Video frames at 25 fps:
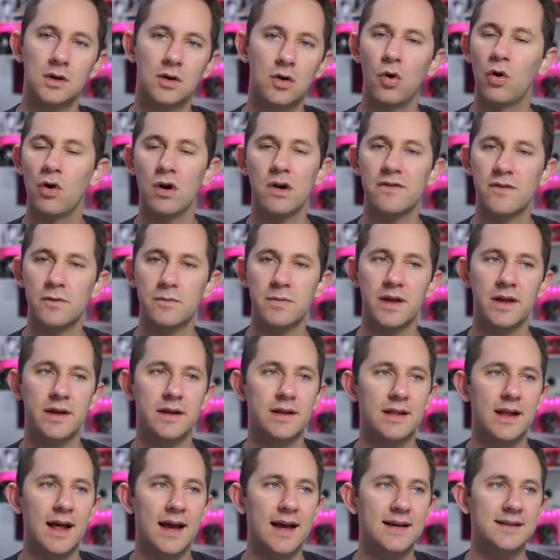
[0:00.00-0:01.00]
A quarter of a
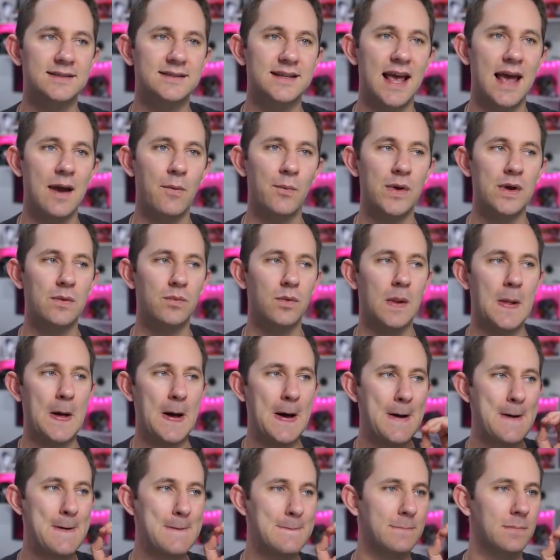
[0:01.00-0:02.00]
million likes and we will,
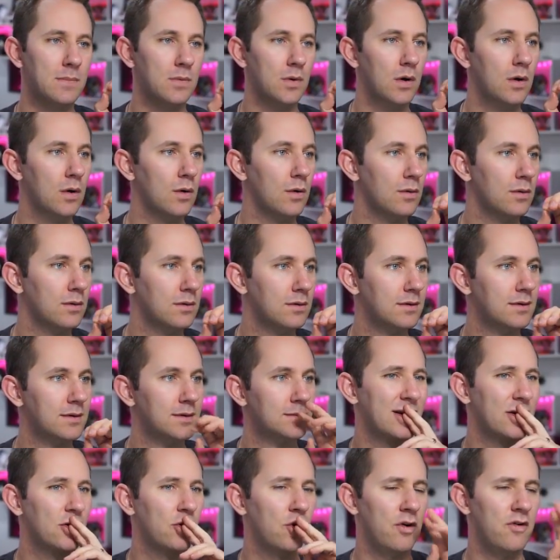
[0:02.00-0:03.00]
whoa.
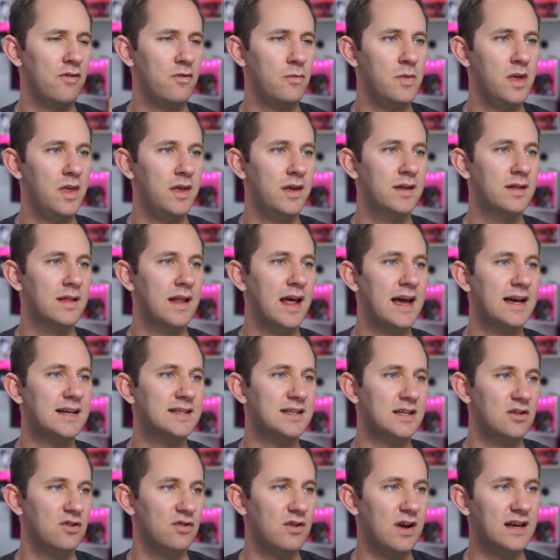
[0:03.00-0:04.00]
Quarter of a million
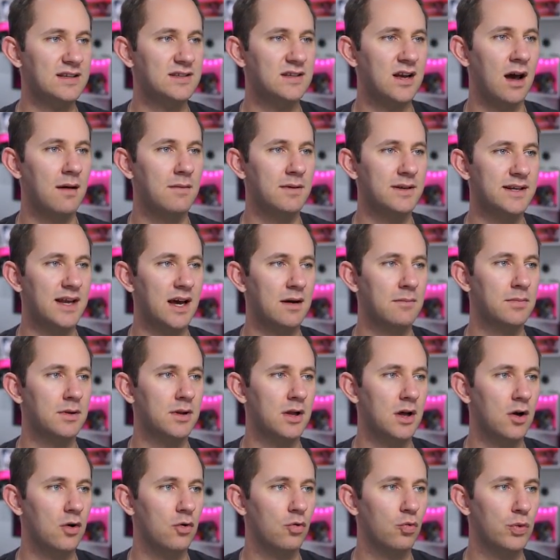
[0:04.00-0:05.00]
likes and you guys comment down
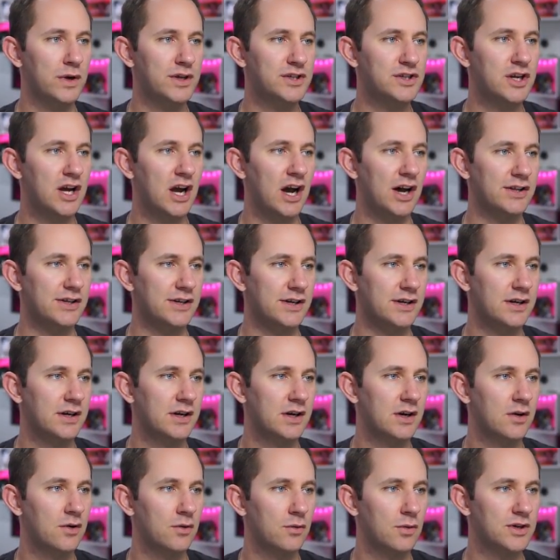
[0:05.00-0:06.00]
below which color,
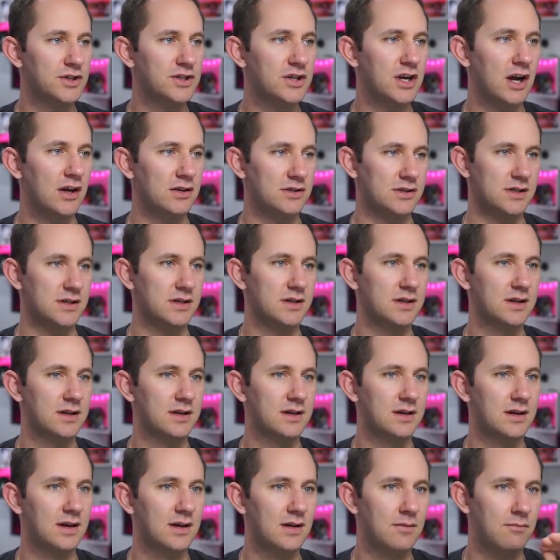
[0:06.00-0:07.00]
which color.
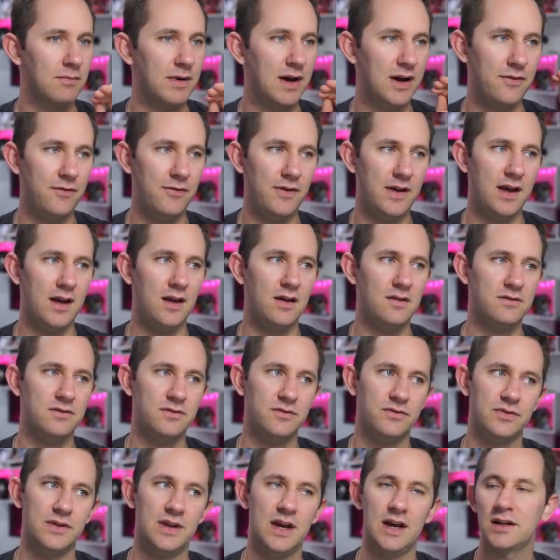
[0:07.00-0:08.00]
My fave,
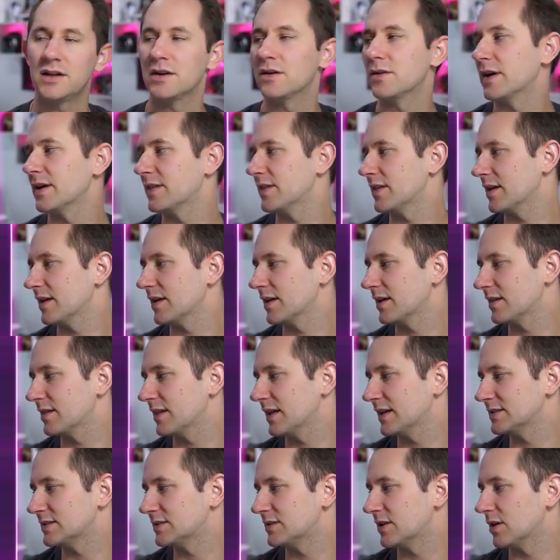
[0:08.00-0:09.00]
yellow, I think.
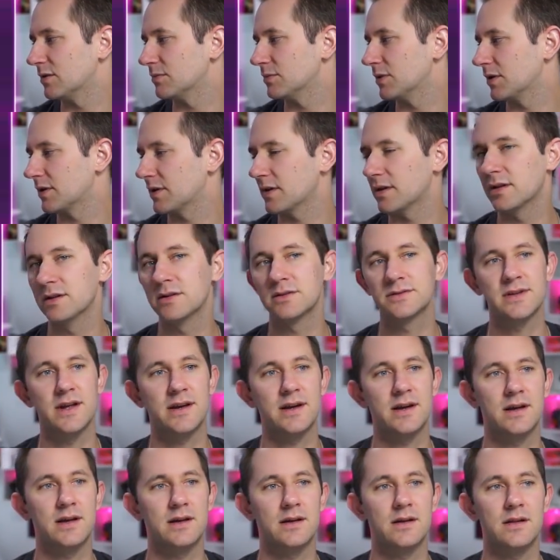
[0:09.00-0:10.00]
That's dope looking. Looks
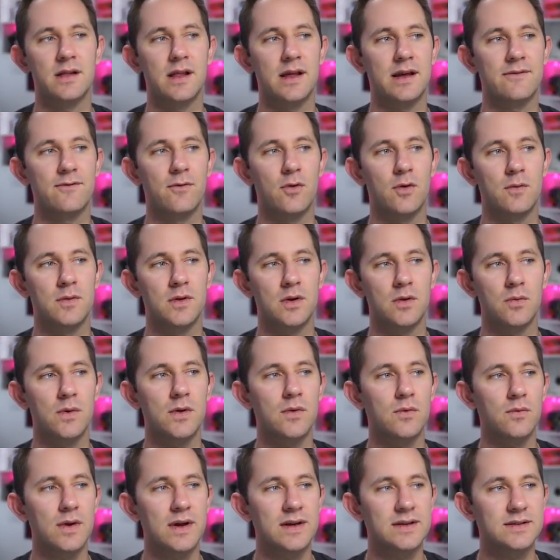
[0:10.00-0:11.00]
like a like Formula
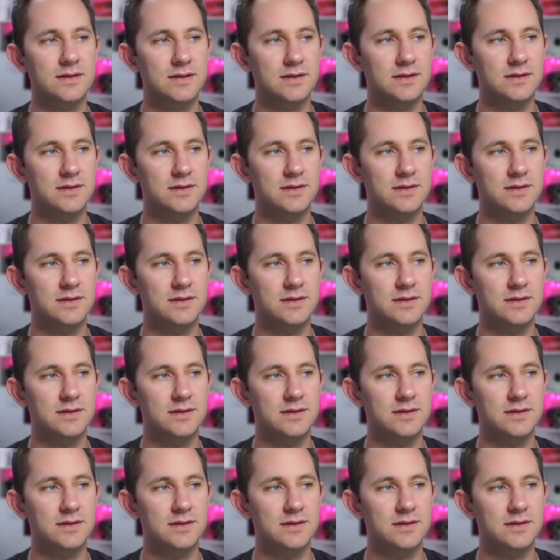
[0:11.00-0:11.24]
One racer